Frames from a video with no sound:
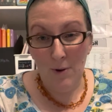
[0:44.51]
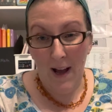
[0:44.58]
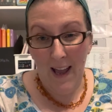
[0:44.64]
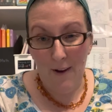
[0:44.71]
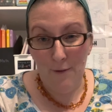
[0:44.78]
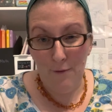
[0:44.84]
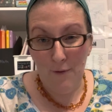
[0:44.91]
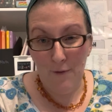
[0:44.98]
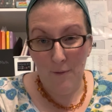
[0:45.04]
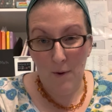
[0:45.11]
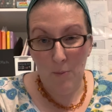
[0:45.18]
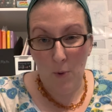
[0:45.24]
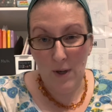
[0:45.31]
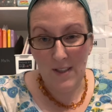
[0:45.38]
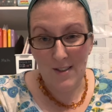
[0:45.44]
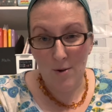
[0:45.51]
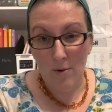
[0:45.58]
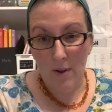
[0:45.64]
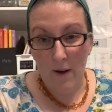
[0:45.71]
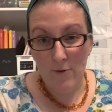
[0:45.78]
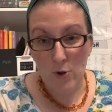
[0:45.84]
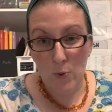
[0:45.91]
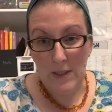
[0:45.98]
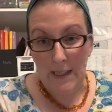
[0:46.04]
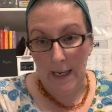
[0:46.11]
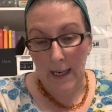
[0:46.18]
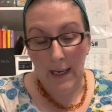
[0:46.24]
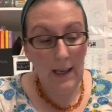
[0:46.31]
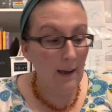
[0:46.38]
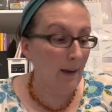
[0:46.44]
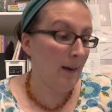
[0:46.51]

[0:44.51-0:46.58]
I have boys who love to dig,